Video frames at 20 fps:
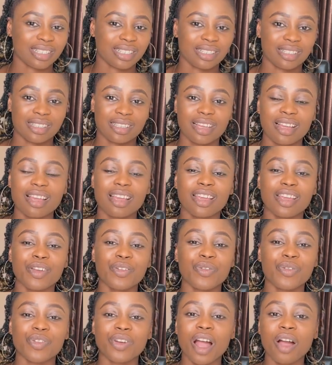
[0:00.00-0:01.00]
is
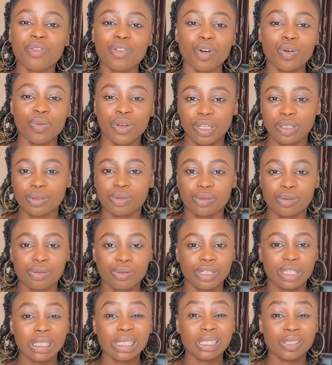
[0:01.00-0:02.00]
if you have your way to
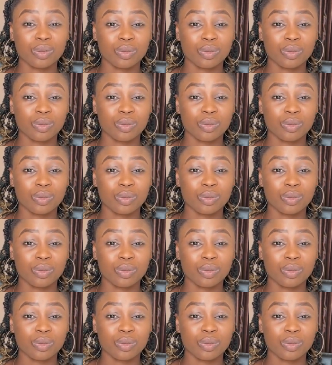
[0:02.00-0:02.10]
do it